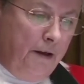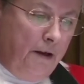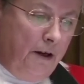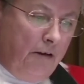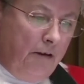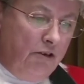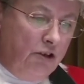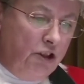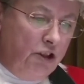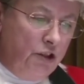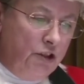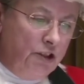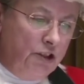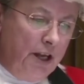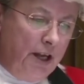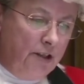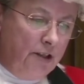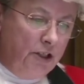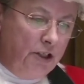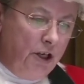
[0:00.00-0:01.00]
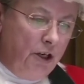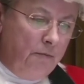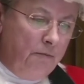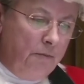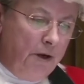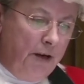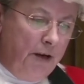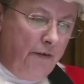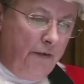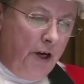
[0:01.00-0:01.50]
I reduced that term
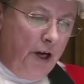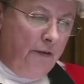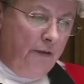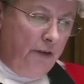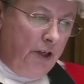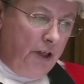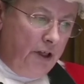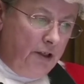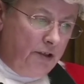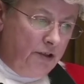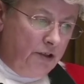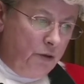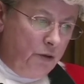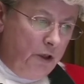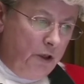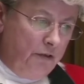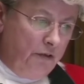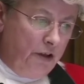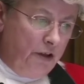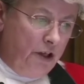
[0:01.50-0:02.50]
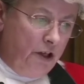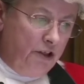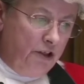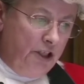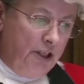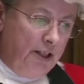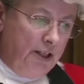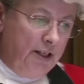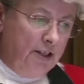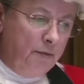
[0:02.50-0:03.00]
by 5 years to one of
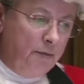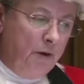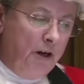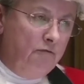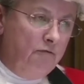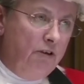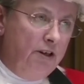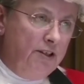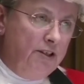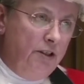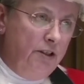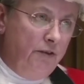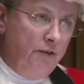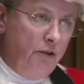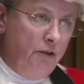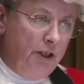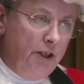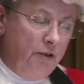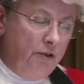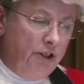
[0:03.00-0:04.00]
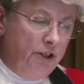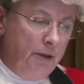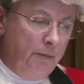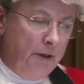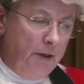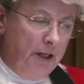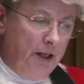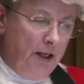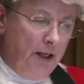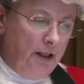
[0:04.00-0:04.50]
30 years by reason of your guilty
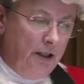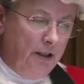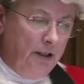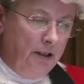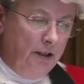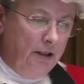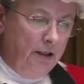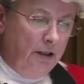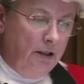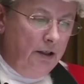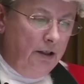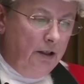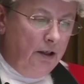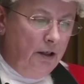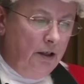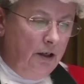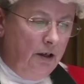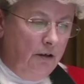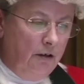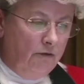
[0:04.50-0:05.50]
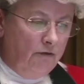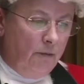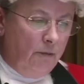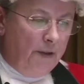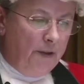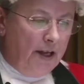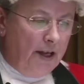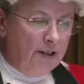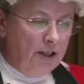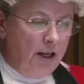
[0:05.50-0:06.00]
plea. From
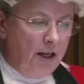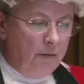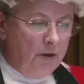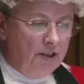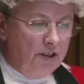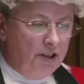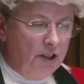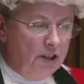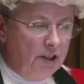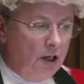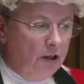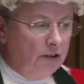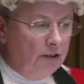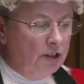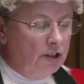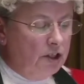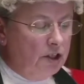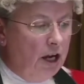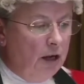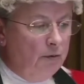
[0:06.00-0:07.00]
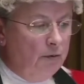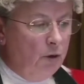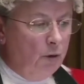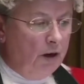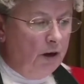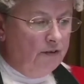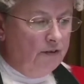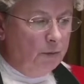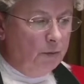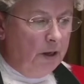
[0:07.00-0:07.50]
that, I must deduct the time you
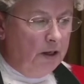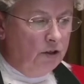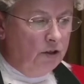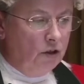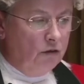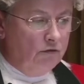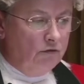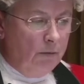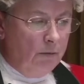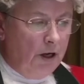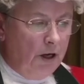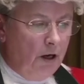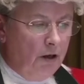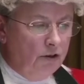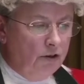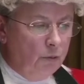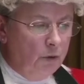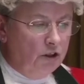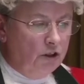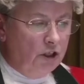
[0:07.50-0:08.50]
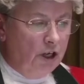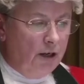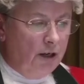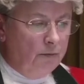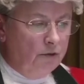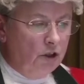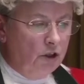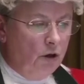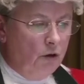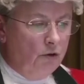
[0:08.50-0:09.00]
have spent on remand, which I am
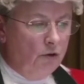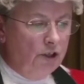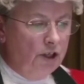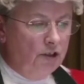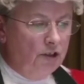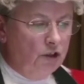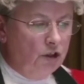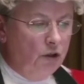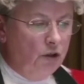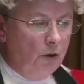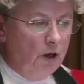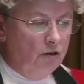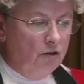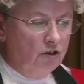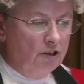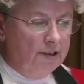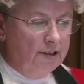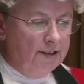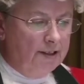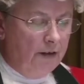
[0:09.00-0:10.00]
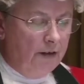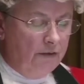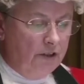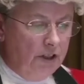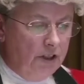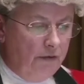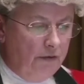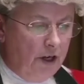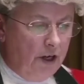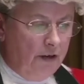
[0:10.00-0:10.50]
told is
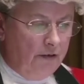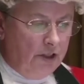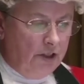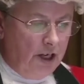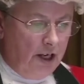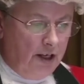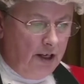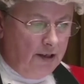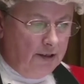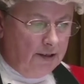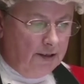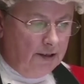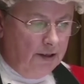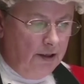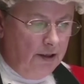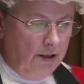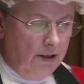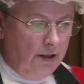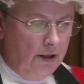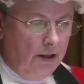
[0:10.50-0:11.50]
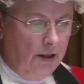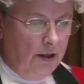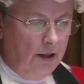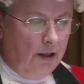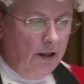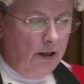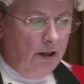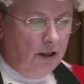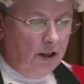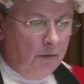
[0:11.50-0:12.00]
275 days.
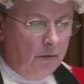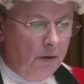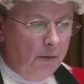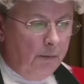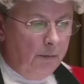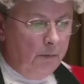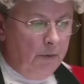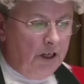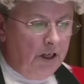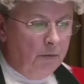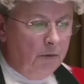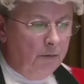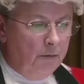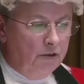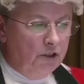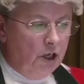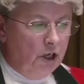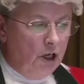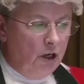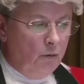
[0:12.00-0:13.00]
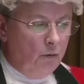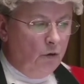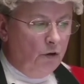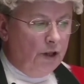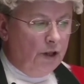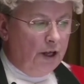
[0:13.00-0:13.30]
The minimum term will